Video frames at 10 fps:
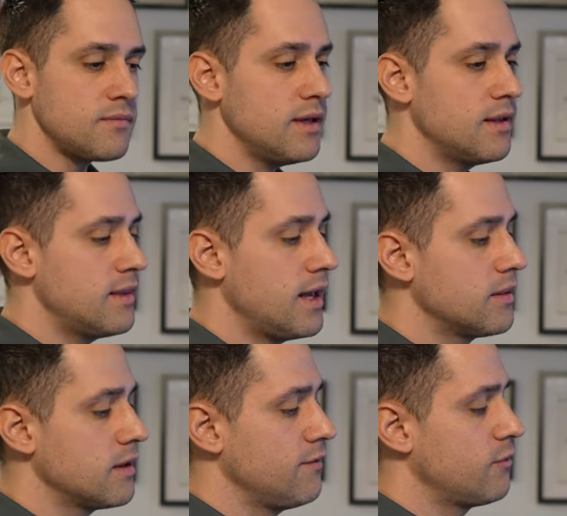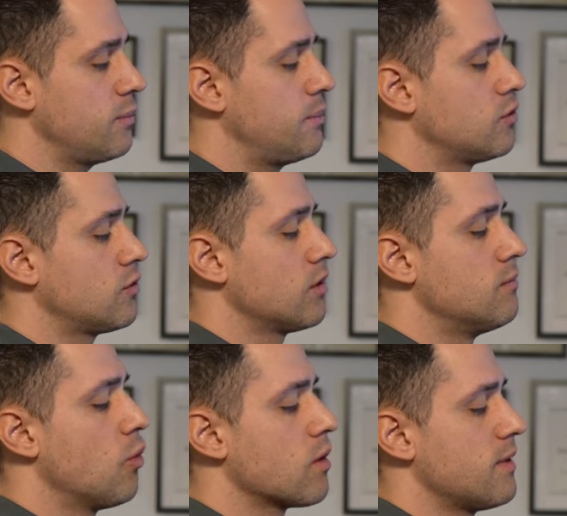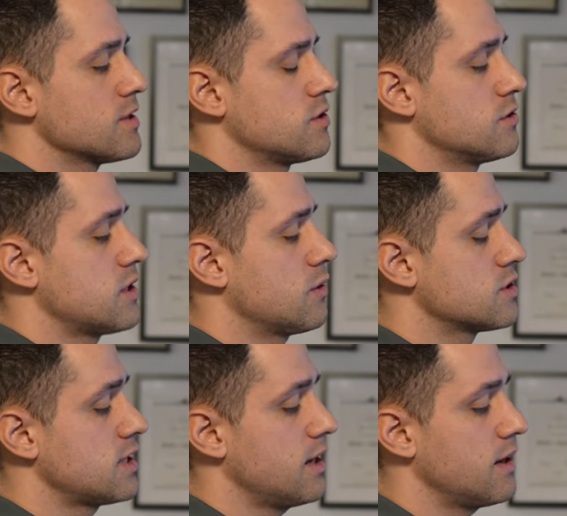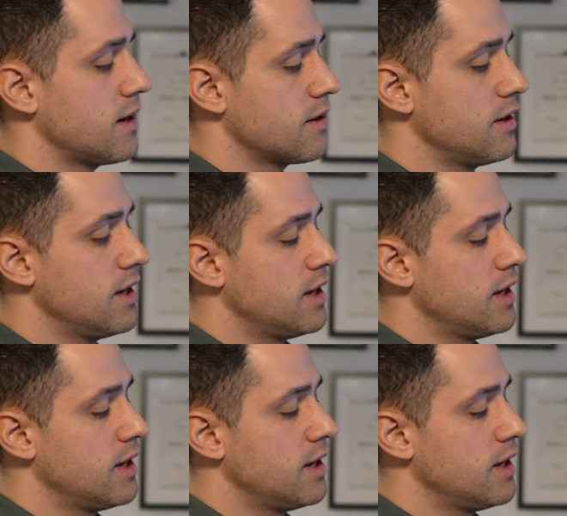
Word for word: And then if we put on more muscles outside here,